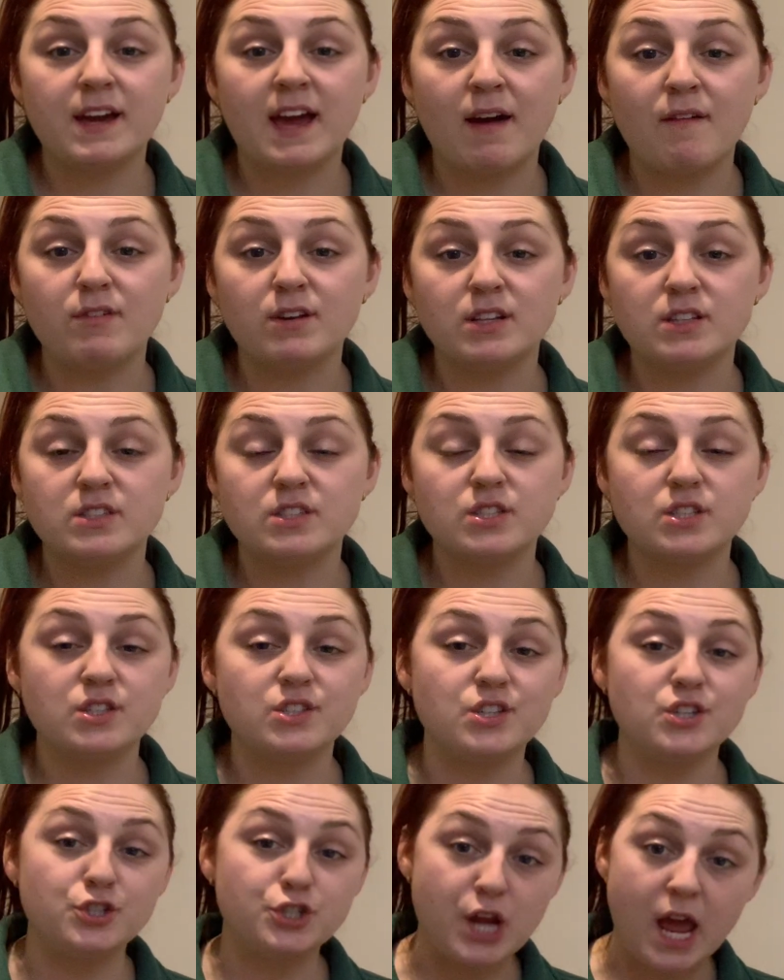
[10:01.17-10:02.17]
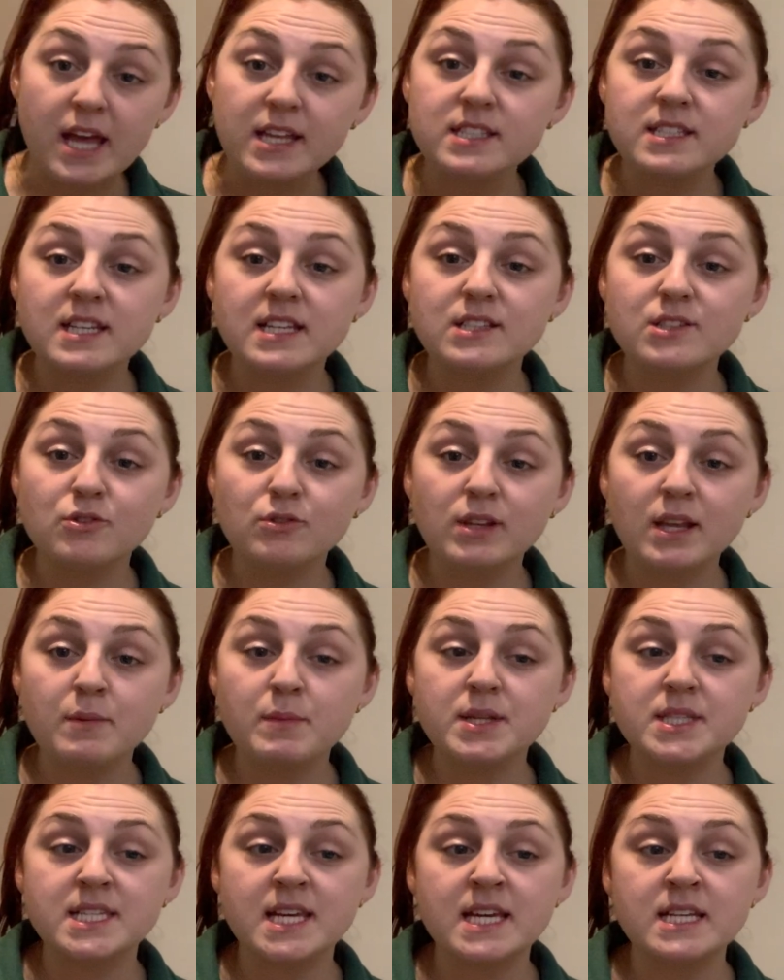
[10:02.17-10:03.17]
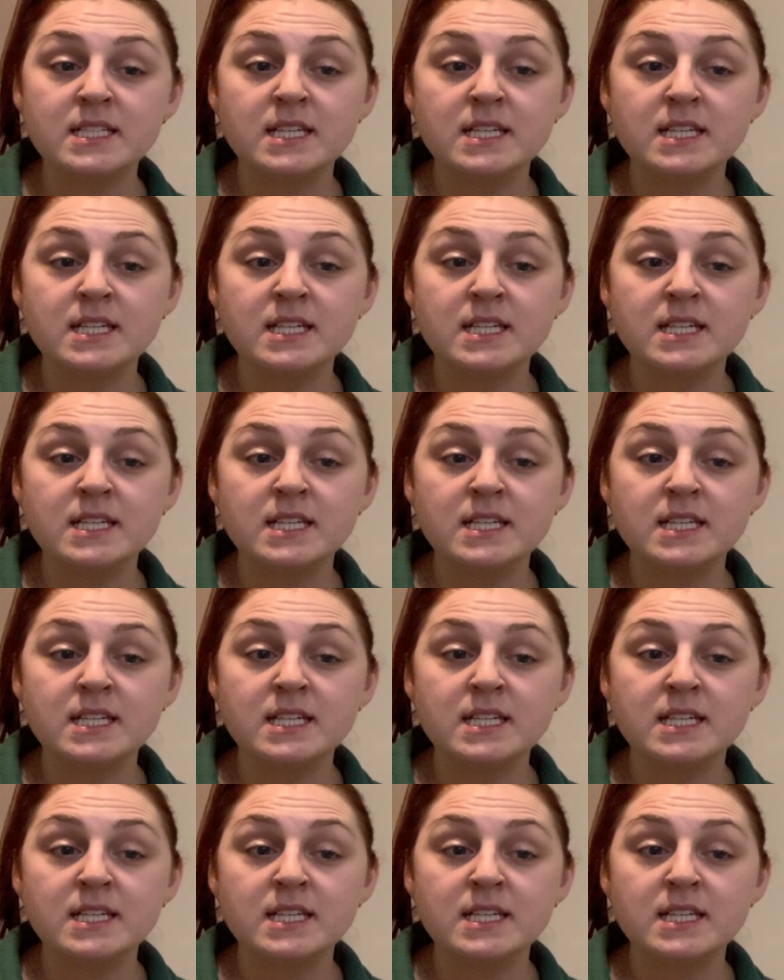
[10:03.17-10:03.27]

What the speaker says: evidence to suggest it's unlimited.